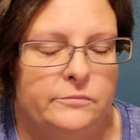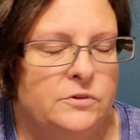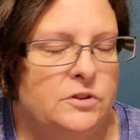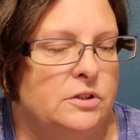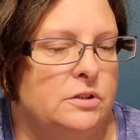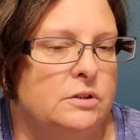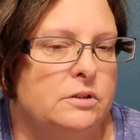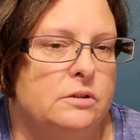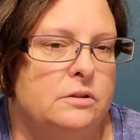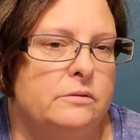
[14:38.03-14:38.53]

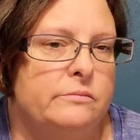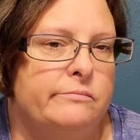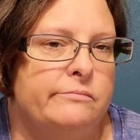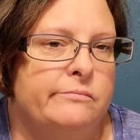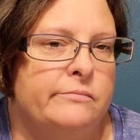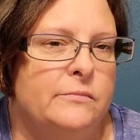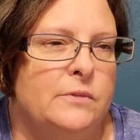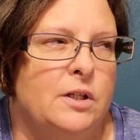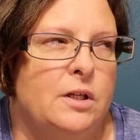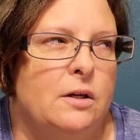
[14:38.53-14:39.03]
just
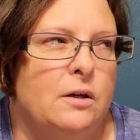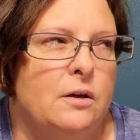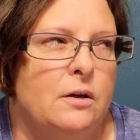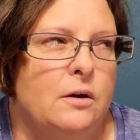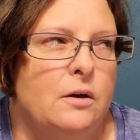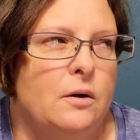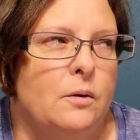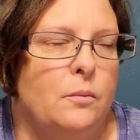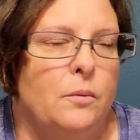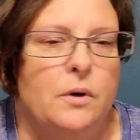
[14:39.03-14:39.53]

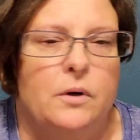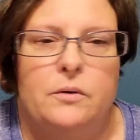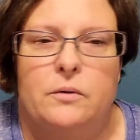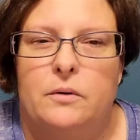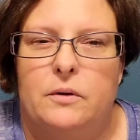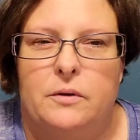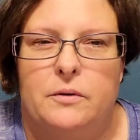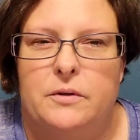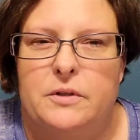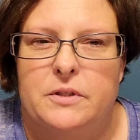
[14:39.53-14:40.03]
wasn't
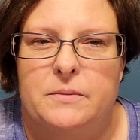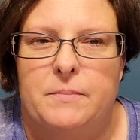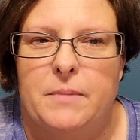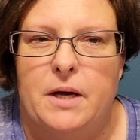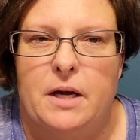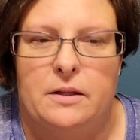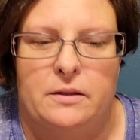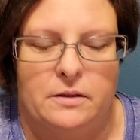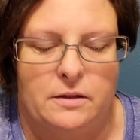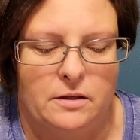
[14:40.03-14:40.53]
really
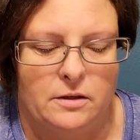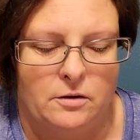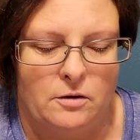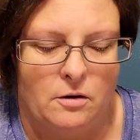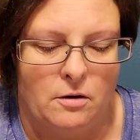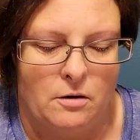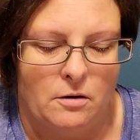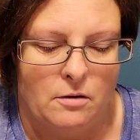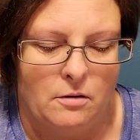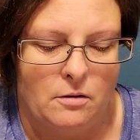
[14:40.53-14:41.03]
responding at
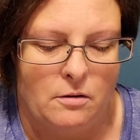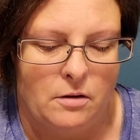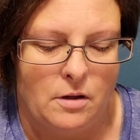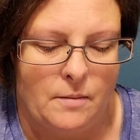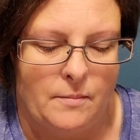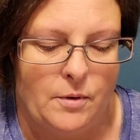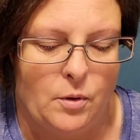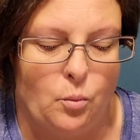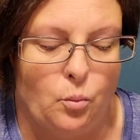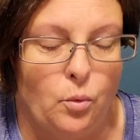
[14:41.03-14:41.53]
all. I
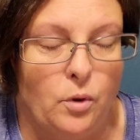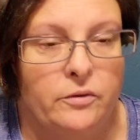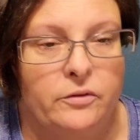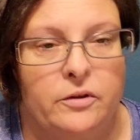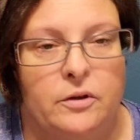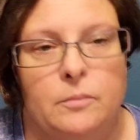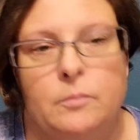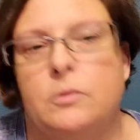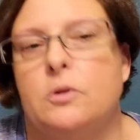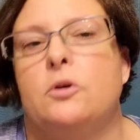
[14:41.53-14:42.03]
mean, once
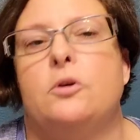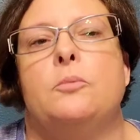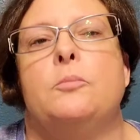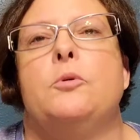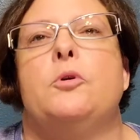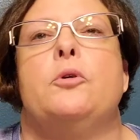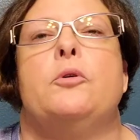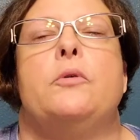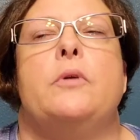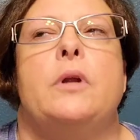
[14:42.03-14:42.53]
in a blue
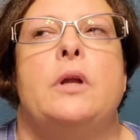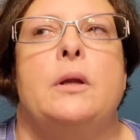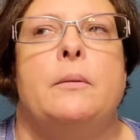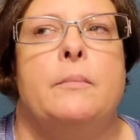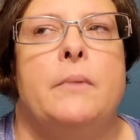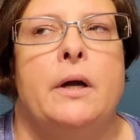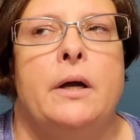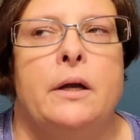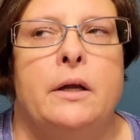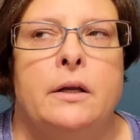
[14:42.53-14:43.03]
moon, he
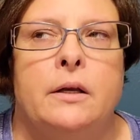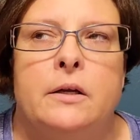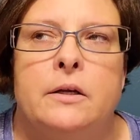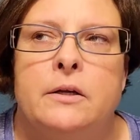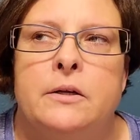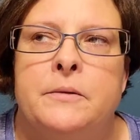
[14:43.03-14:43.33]
might